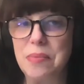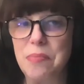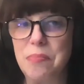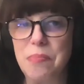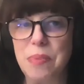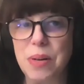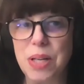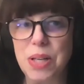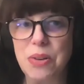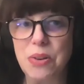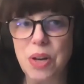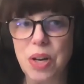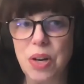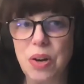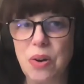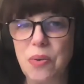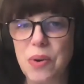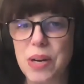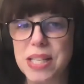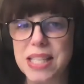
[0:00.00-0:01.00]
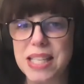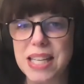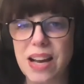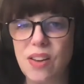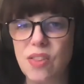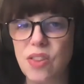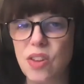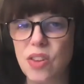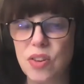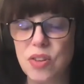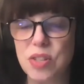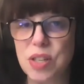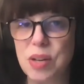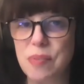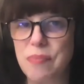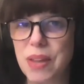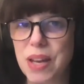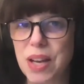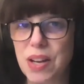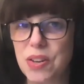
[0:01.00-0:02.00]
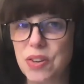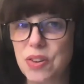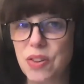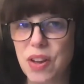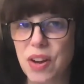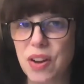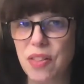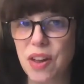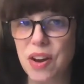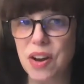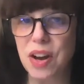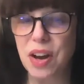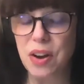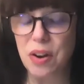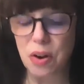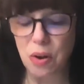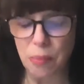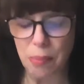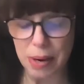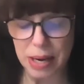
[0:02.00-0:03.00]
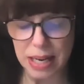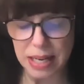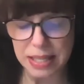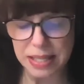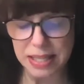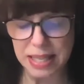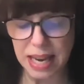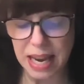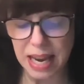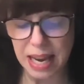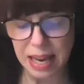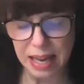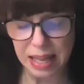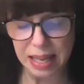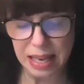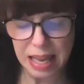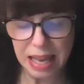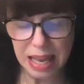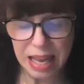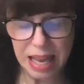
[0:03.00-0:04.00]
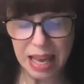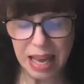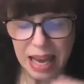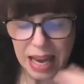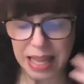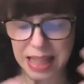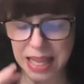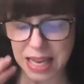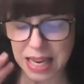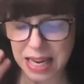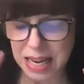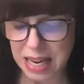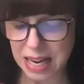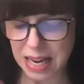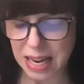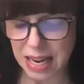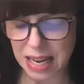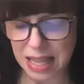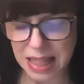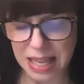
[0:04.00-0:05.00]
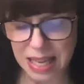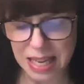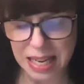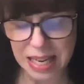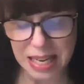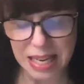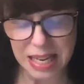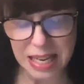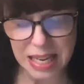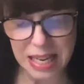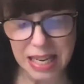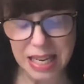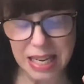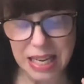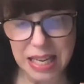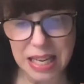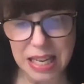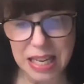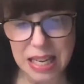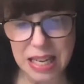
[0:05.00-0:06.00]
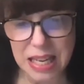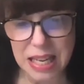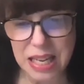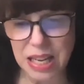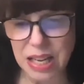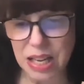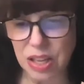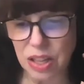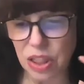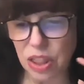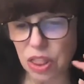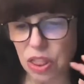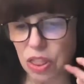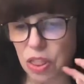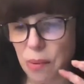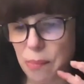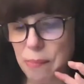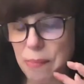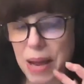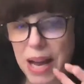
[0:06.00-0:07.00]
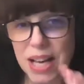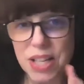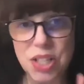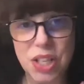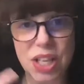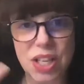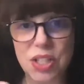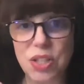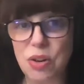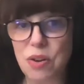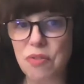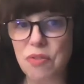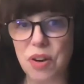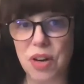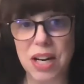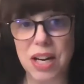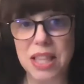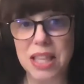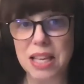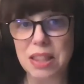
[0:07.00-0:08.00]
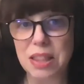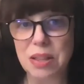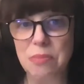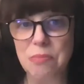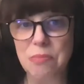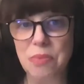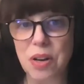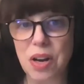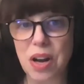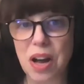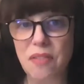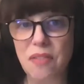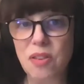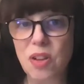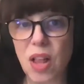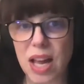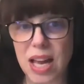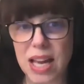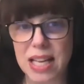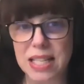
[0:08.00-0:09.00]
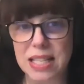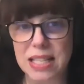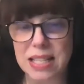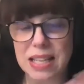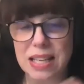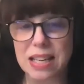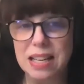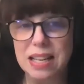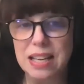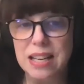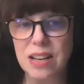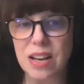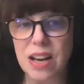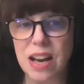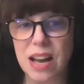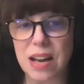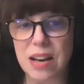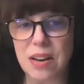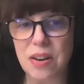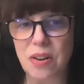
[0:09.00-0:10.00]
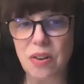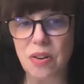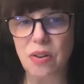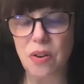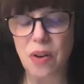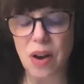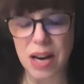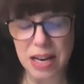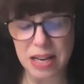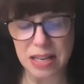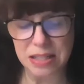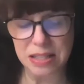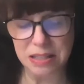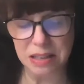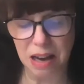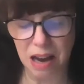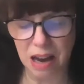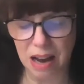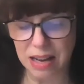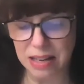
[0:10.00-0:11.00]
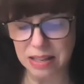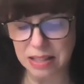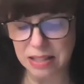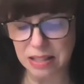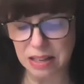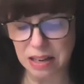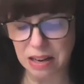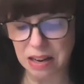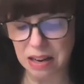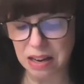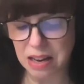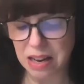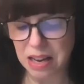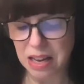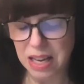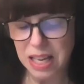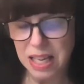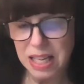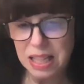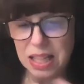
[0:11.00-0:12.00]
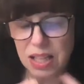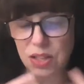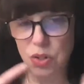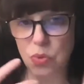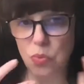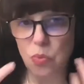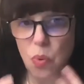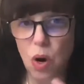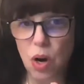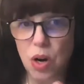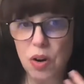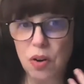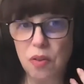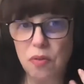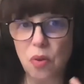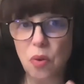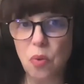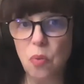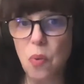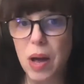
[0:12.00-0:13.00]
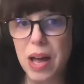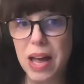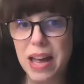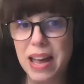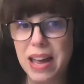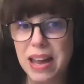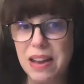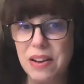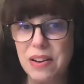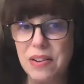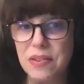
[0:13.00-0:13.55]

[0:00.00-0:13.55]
but you can always tell that there's something under there that nobody is saying. And then the magic is over, and then the novel ends, and Craig's got this wonderful way